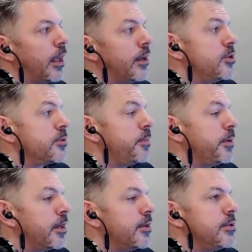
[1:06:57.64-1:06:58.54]
And just
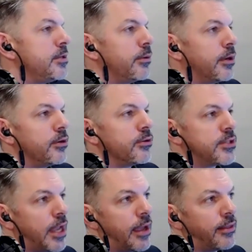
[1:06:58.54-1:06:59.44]
because you
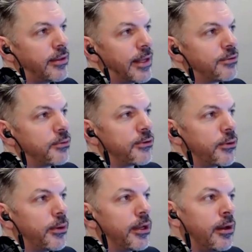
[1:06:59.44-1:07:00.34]
understand that that's what's
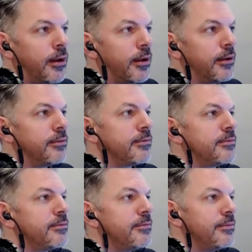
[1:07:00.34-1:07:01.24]
going on,
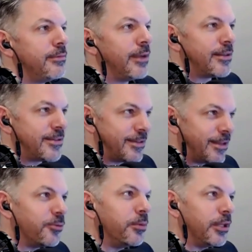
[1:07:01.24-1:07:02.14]
it's
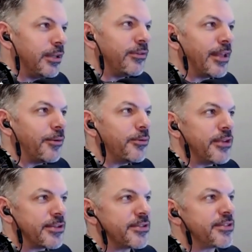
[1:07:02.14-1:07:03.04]
still believed that that
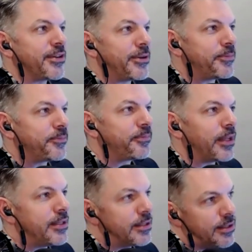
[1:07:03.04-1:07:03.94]
was necessary
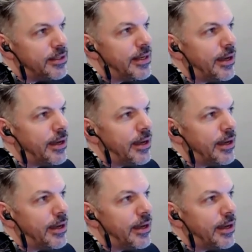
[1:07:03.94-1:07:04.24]
until you get